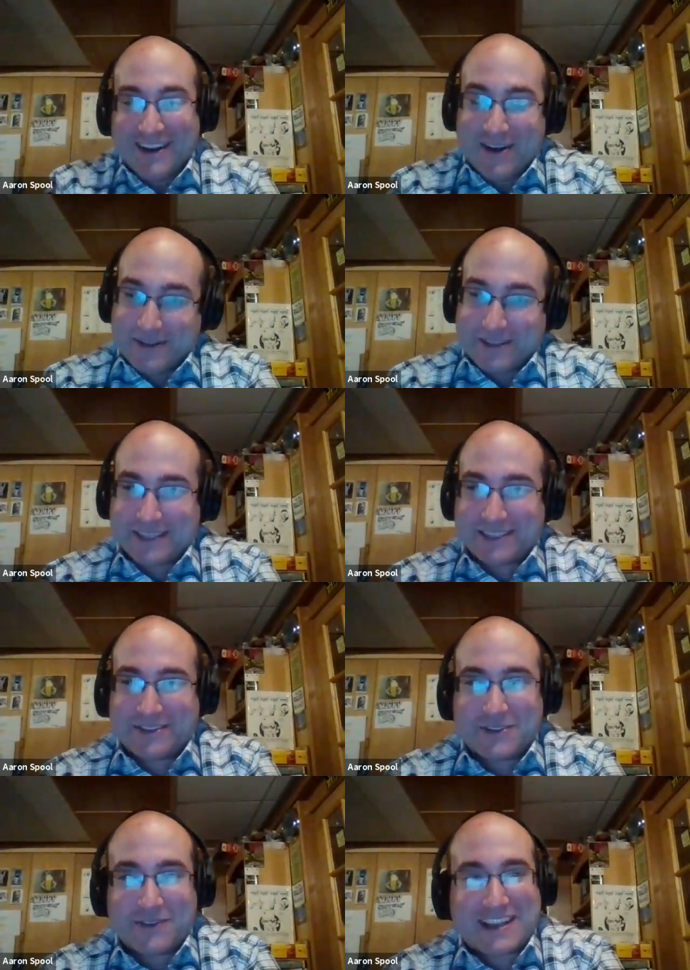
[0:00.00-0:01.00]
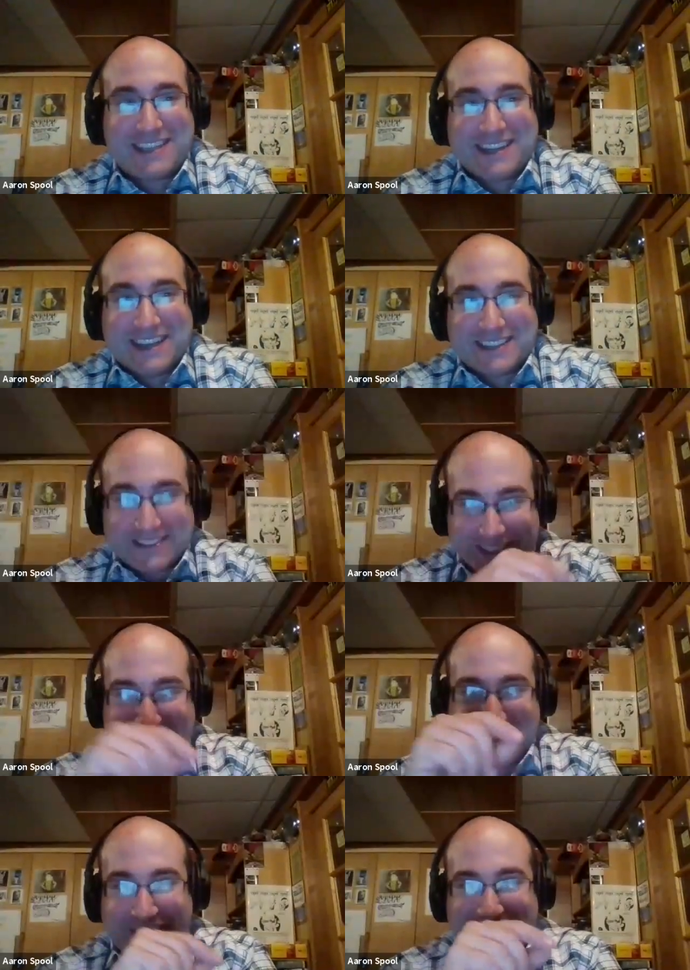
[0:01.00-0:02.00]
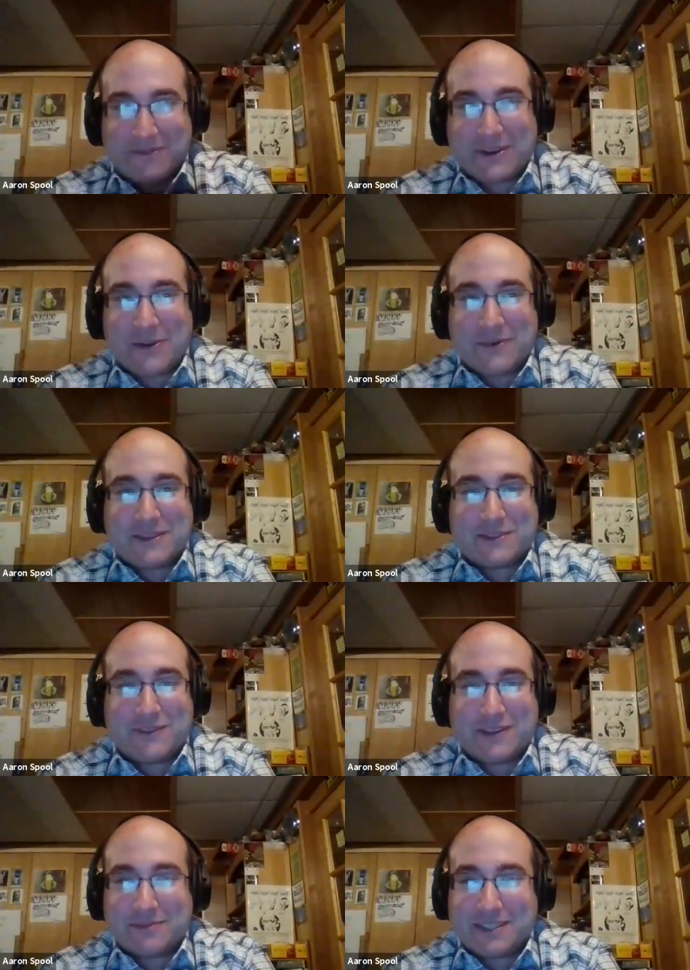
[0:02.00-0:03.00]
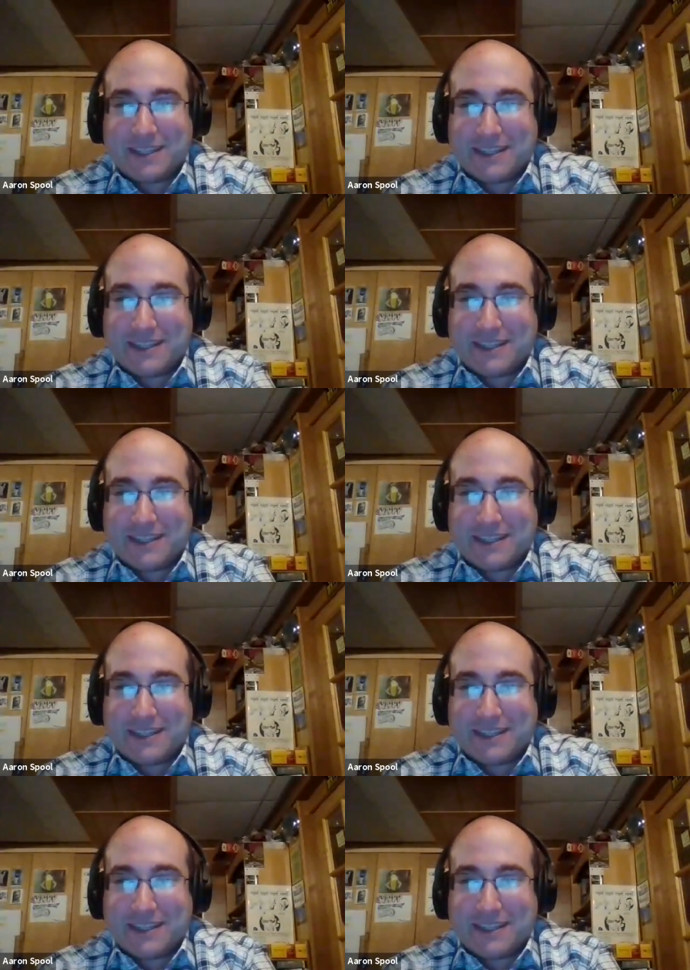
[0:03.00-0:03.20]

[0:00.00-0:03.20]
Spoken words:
Oh, it's there's no vaccine yet. So check. Okay, we know when this was filmed.